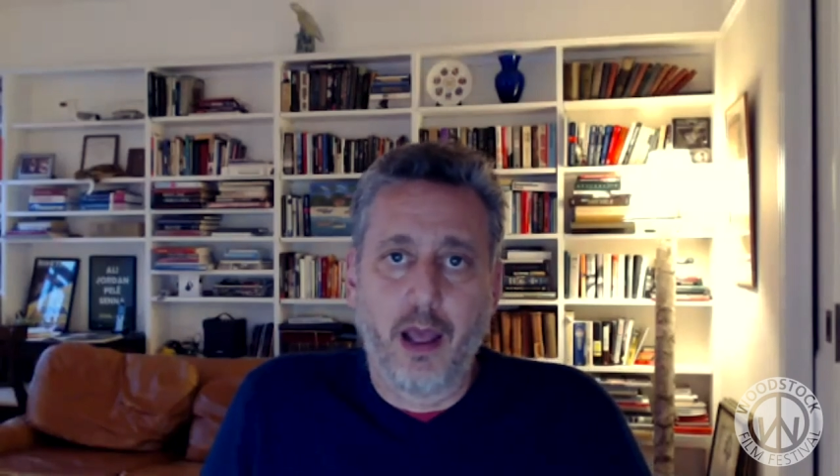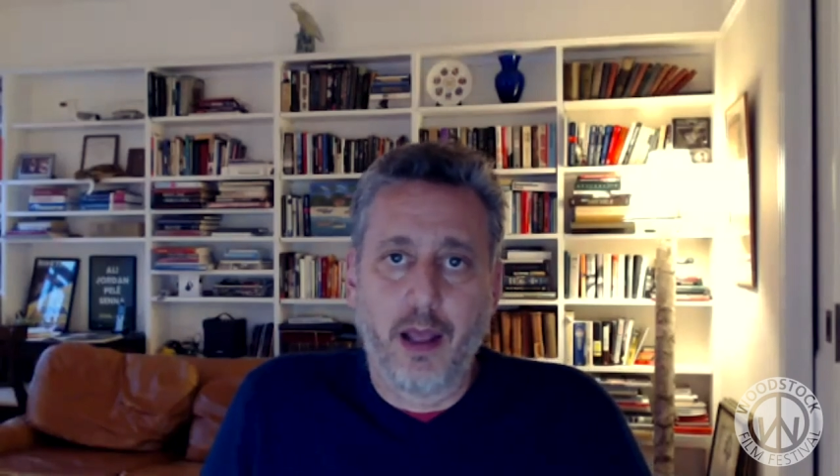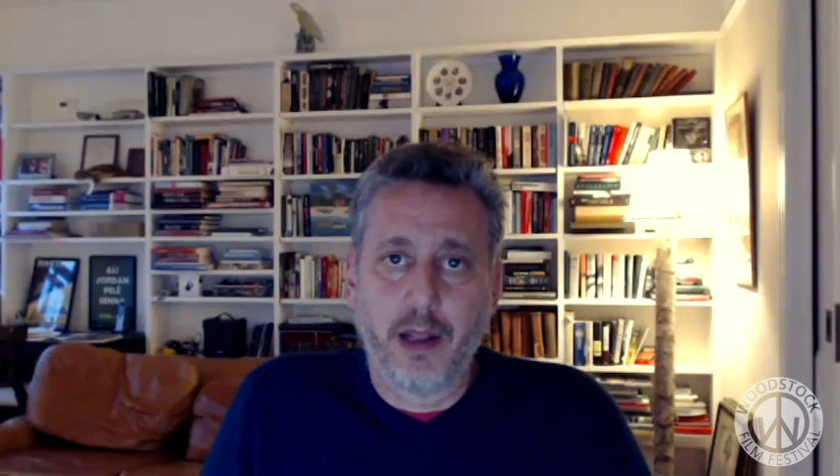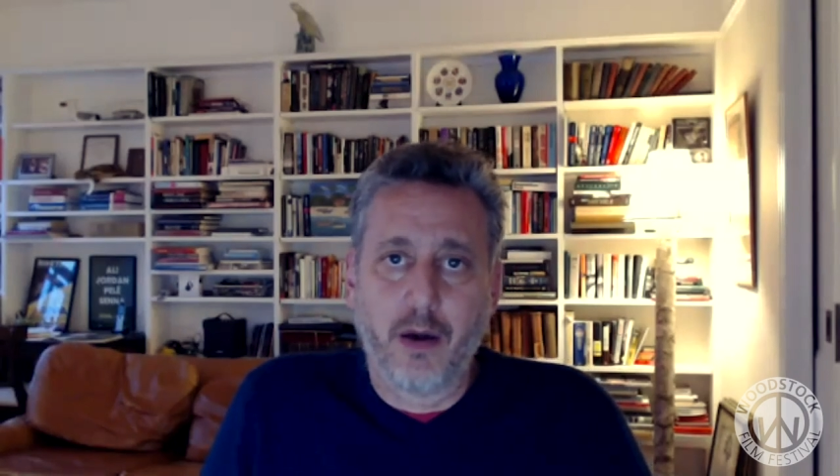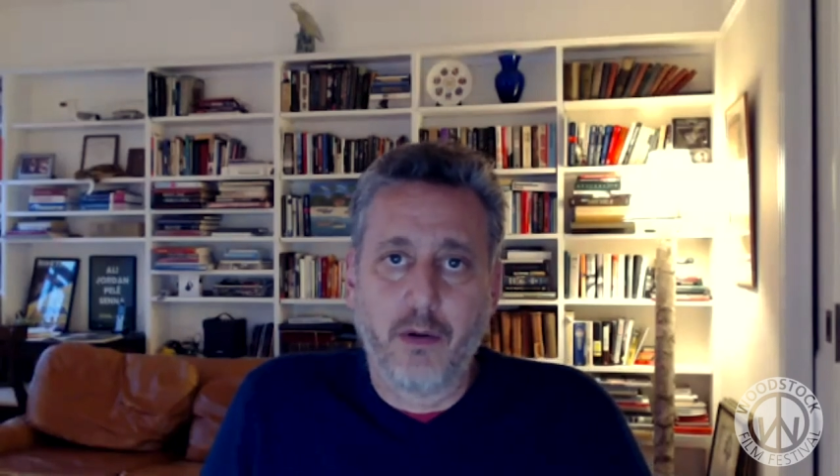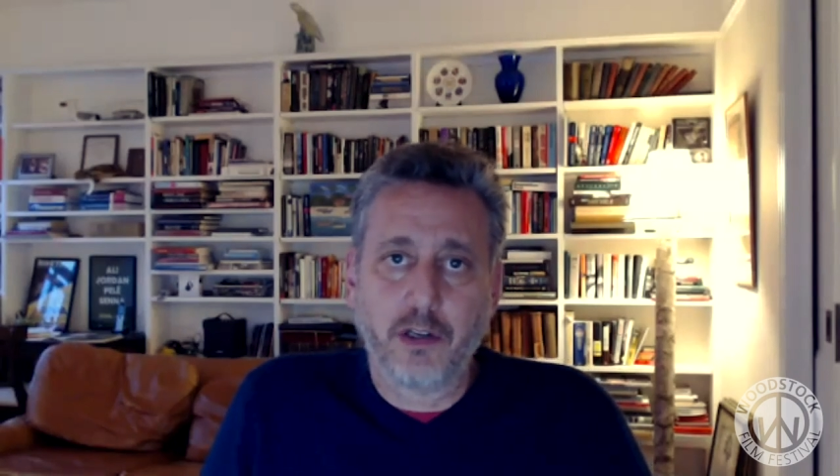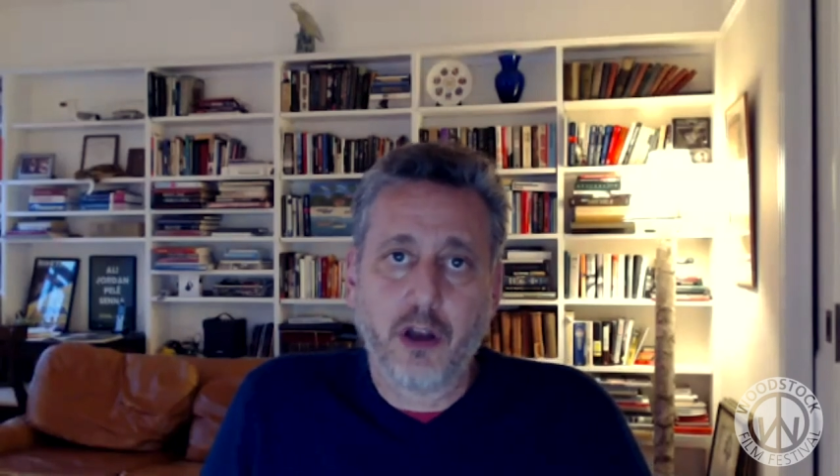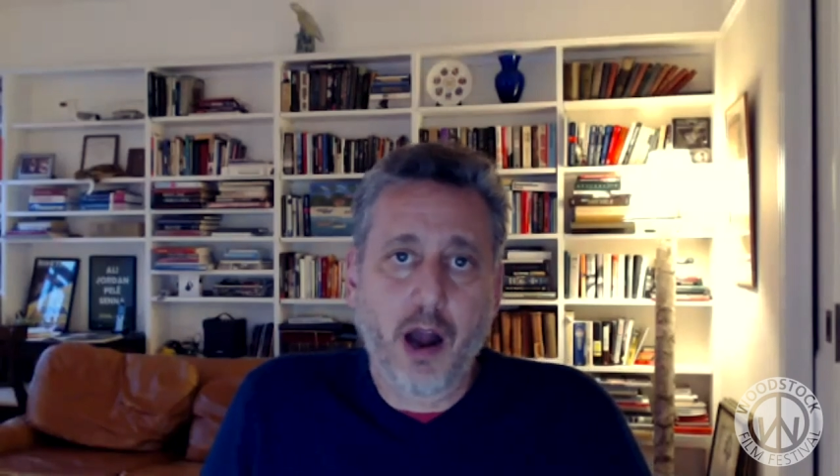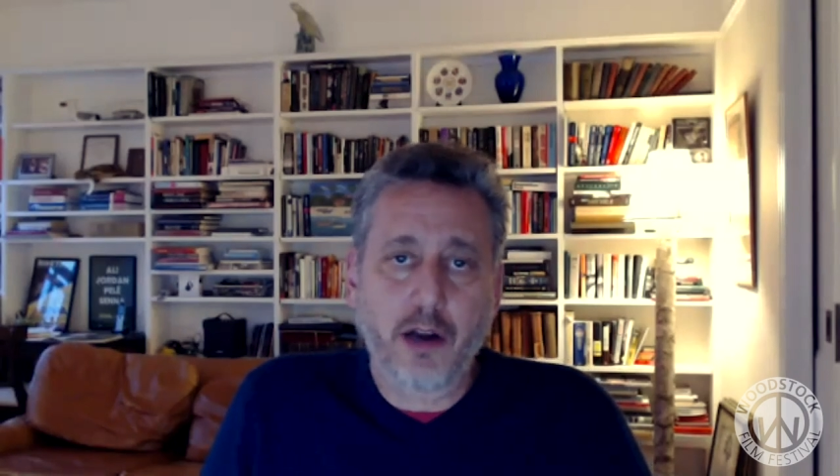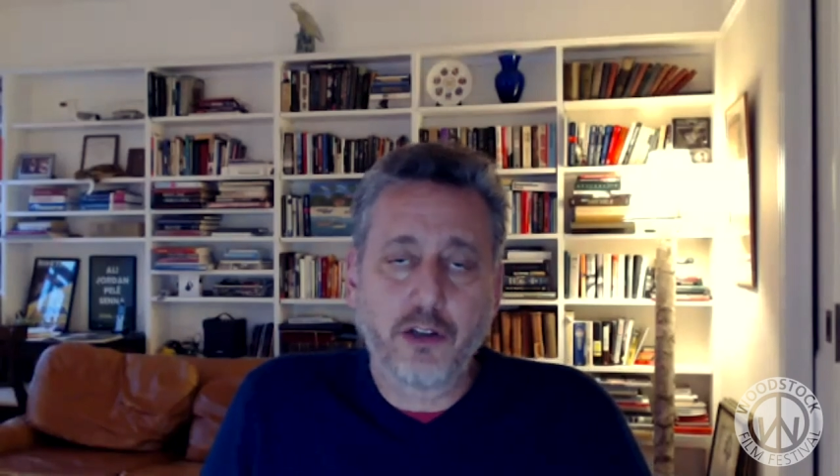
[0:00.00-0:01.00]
you know talk